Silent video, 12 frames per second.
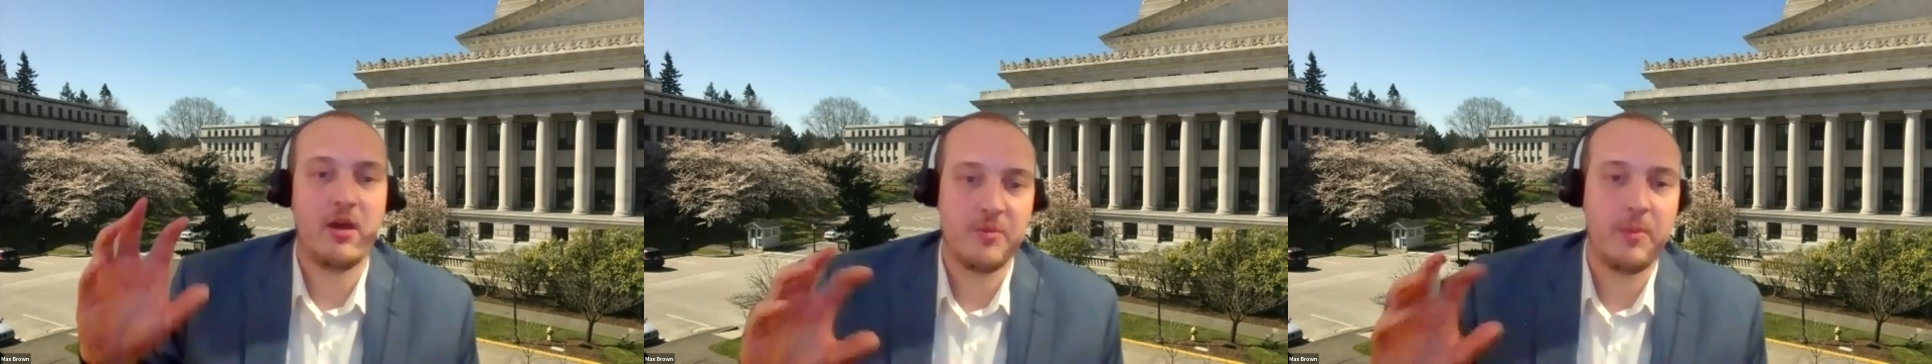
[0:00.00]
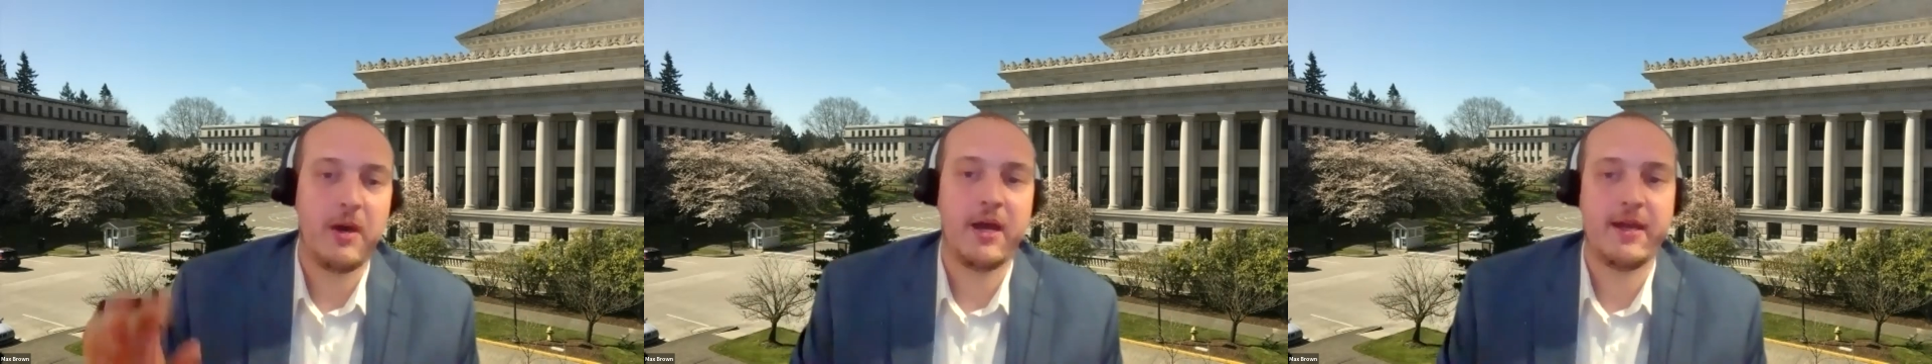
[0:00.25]
other
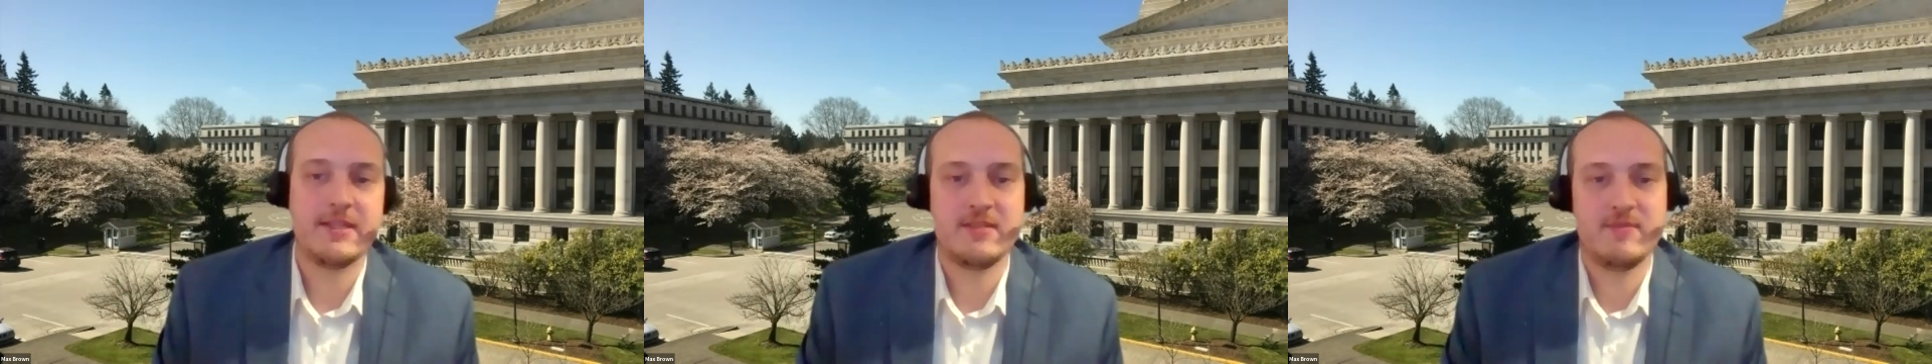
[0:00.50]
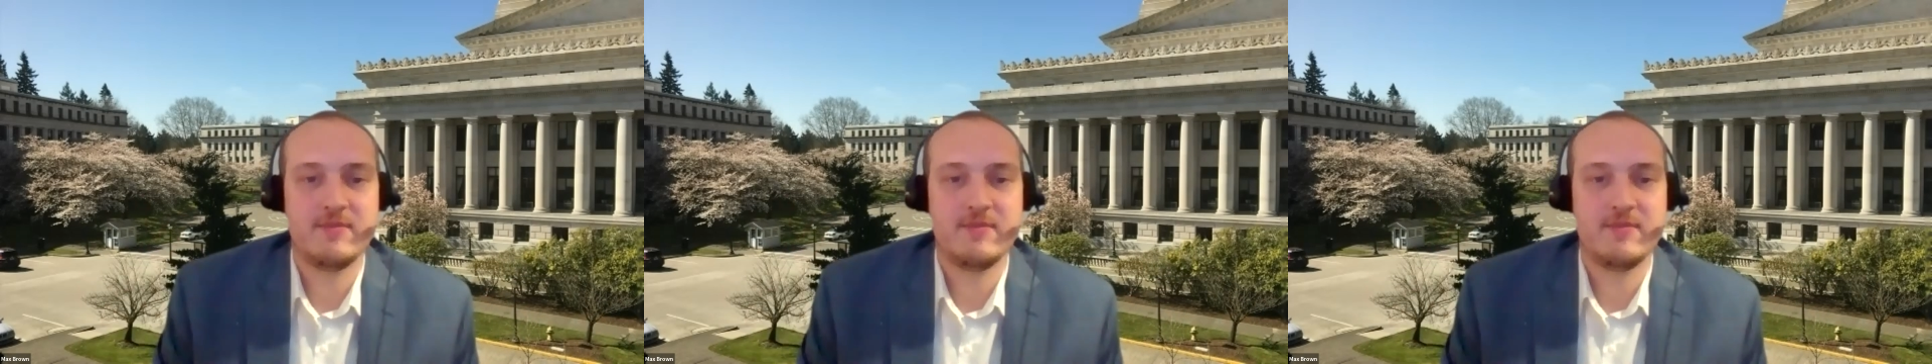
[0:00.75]
pockets of
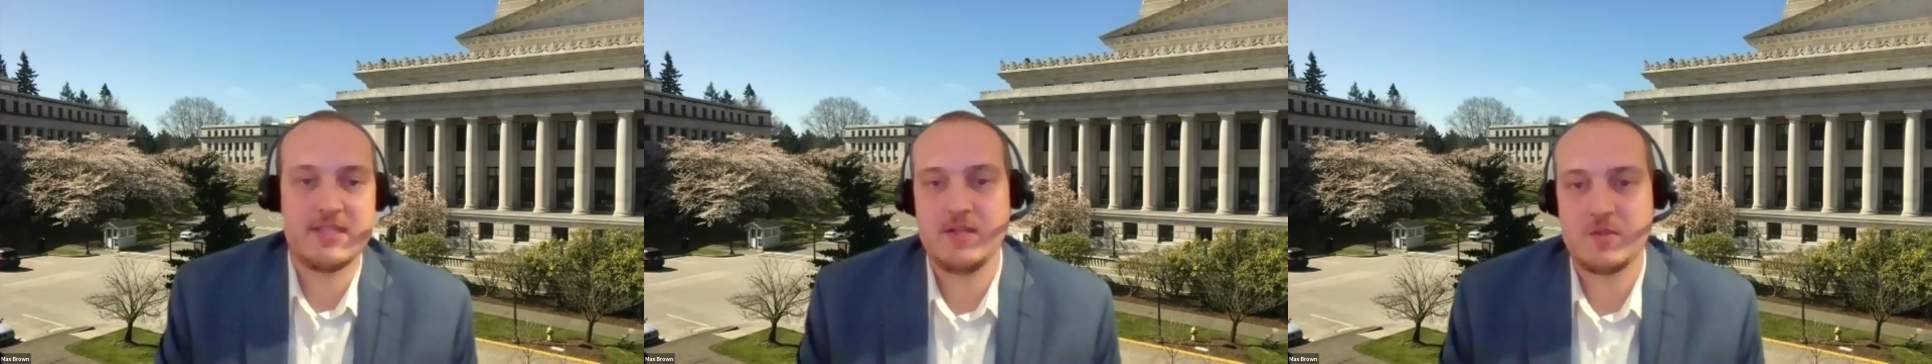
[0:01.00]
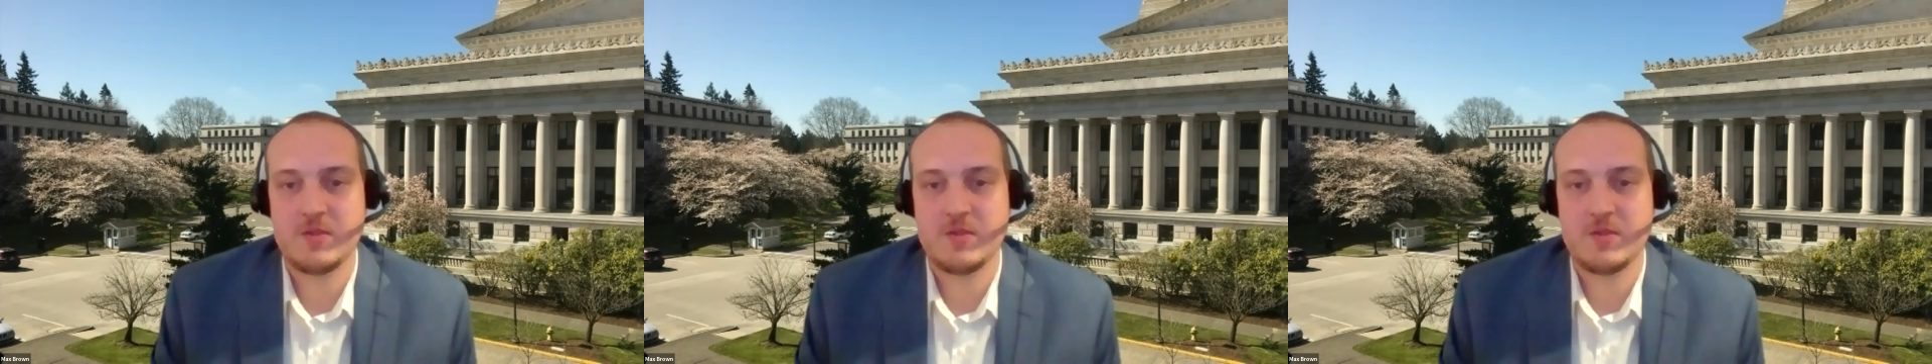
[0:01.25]
the state
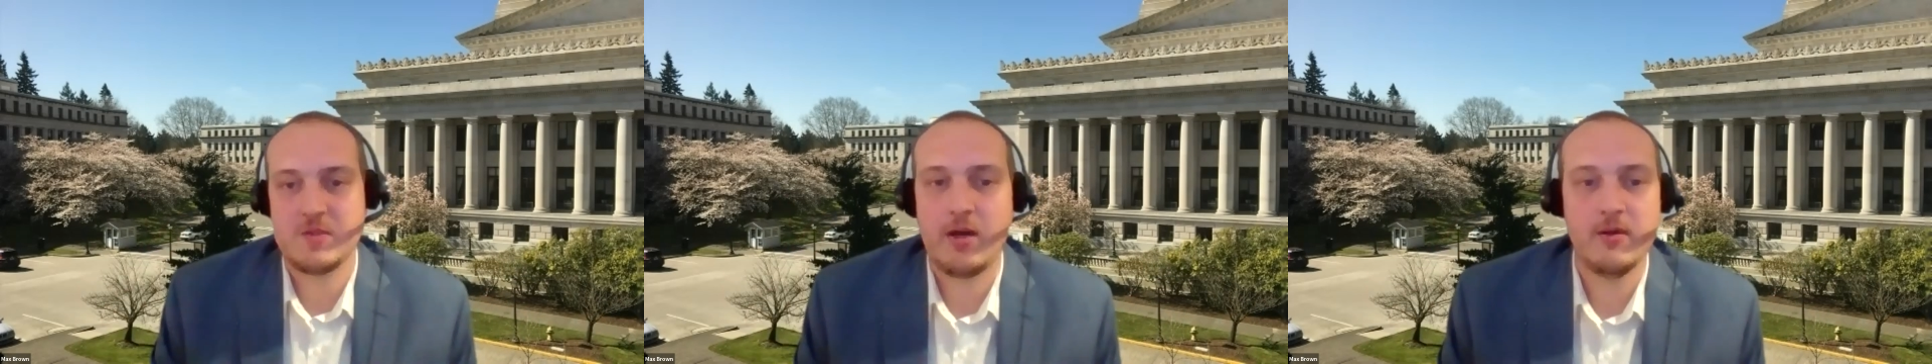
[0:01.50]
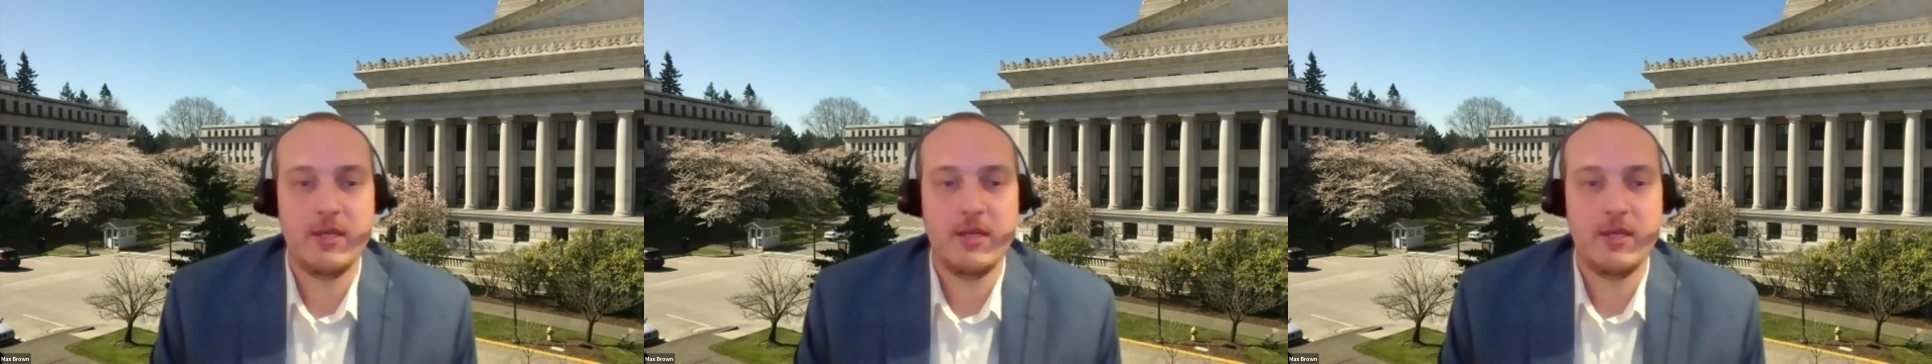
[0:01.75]
as well,